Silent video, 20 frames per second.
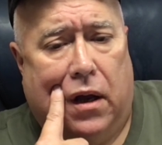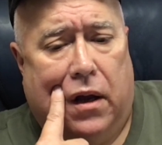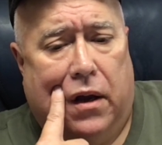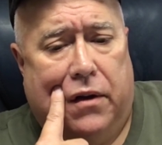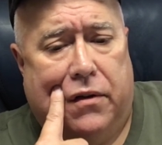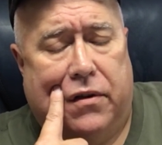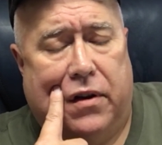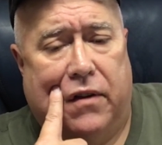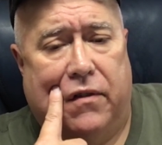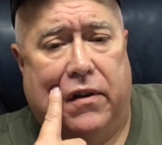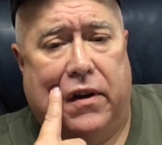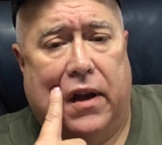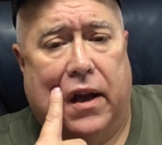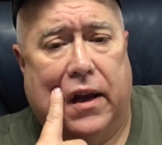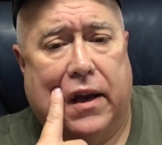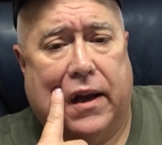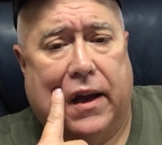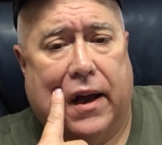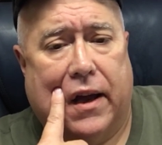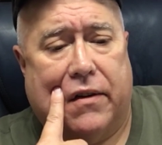
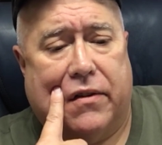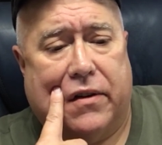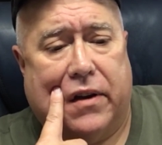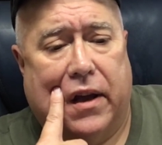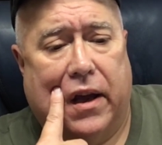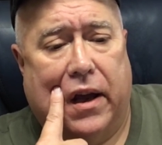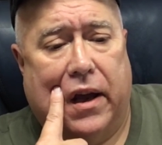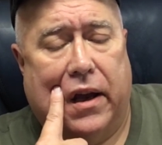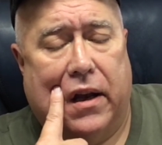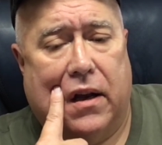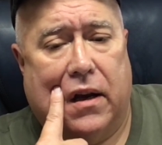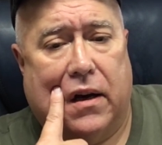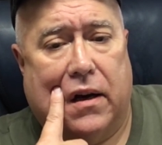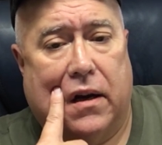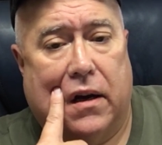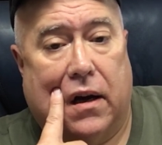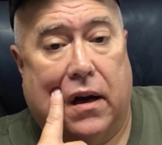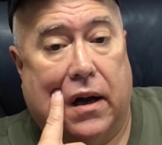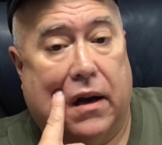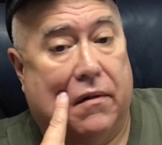CVA Cascade,
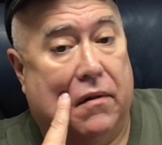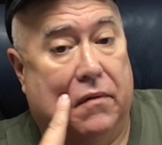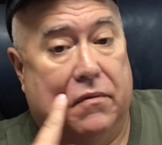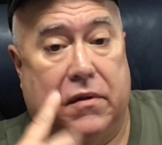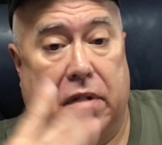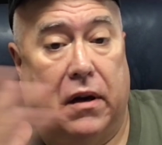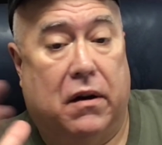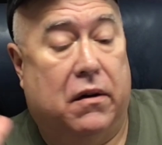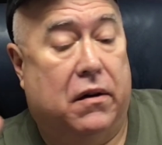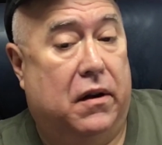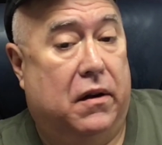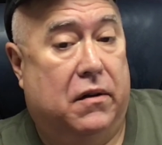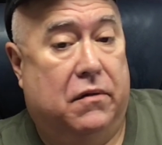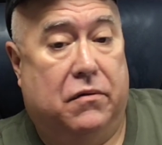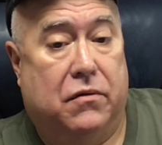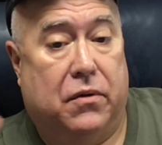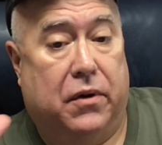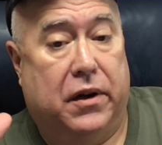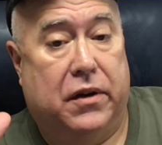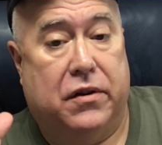I'm telling you,
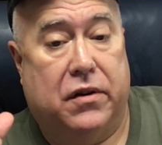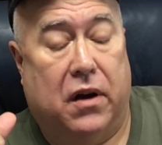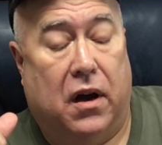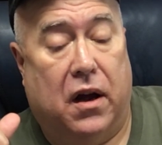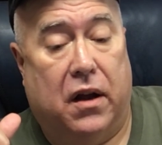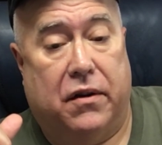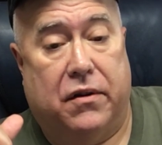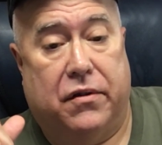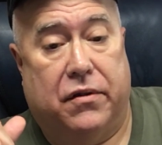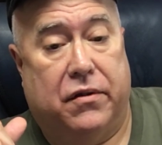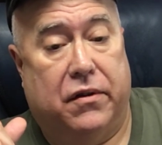3 shots,